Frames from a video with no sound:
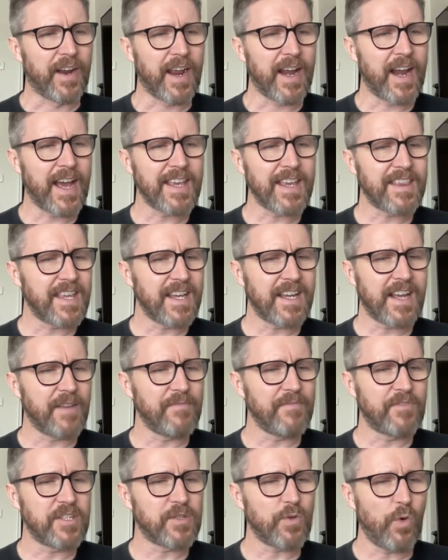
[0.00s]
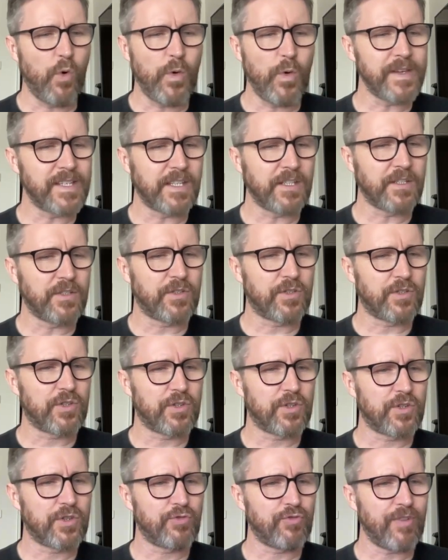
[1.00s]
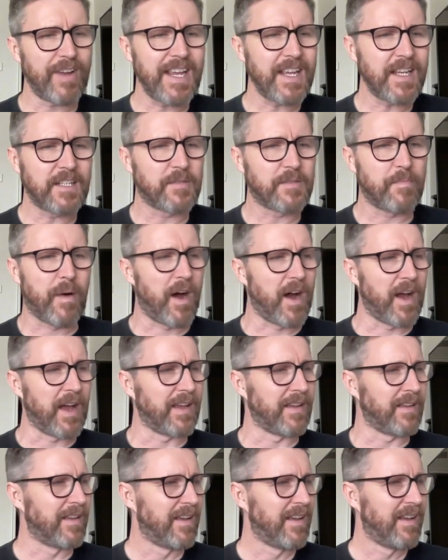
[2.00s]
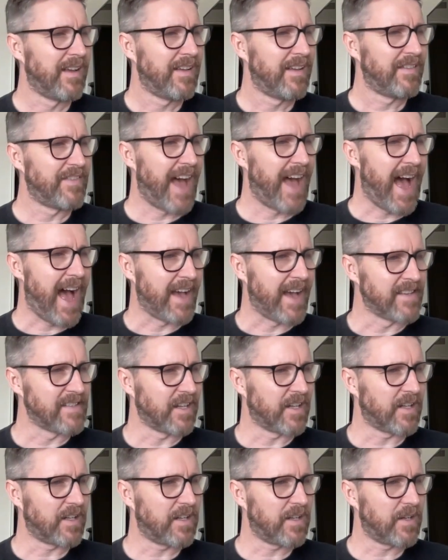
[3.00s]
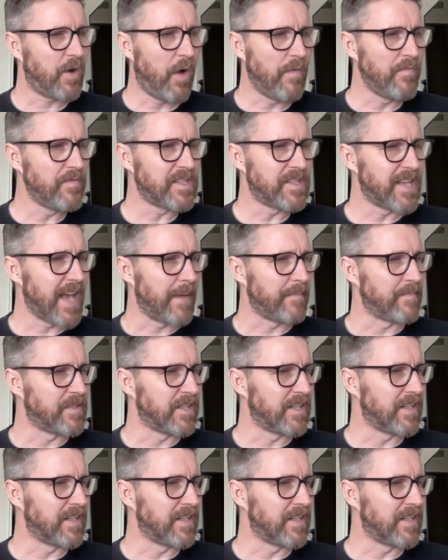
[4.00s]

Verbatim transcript: And I think I'm just always intrigued by that as a concept.